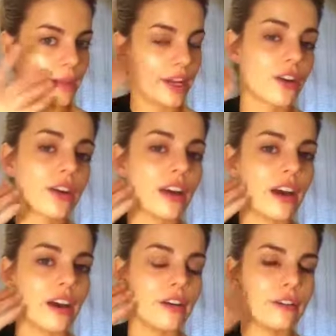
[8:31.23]

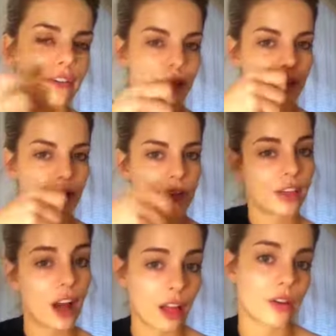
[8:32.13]
area for the
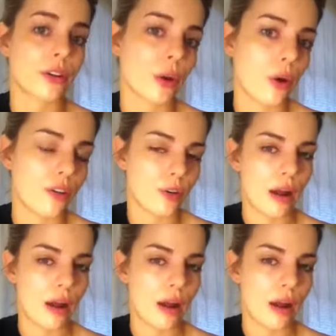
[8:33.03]
color to go over